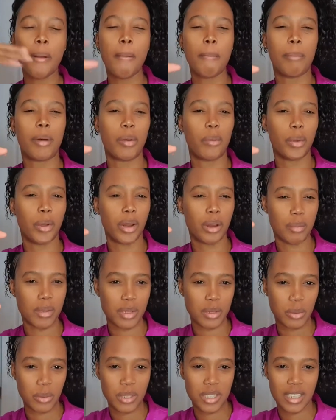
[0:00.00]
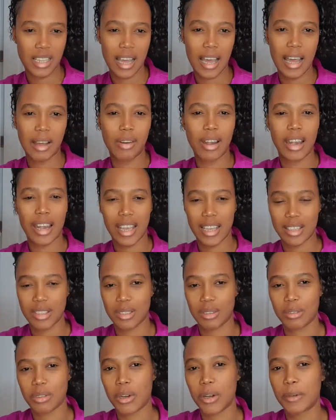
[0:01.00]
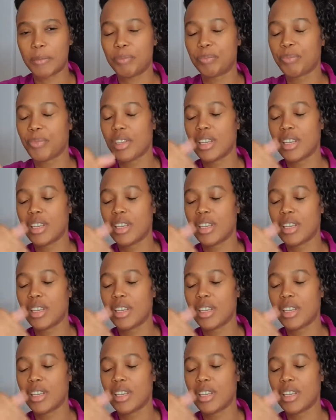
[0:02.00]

but we're going to be sorting that out later on.